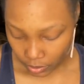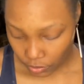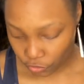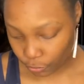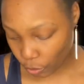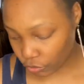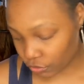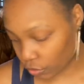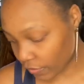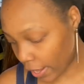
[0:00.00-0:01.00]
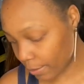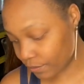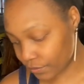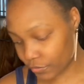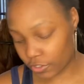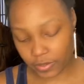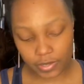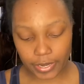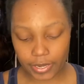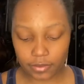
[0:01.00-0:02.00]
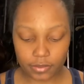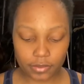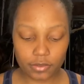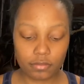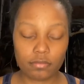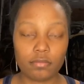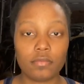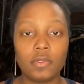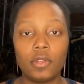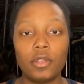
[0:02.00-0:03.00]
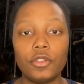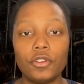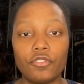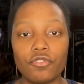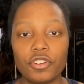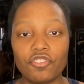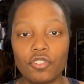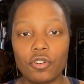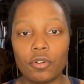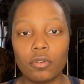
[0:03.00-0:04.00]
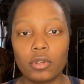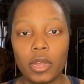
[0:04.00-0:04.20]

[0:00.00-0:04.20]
super old school vibe, just like your traditional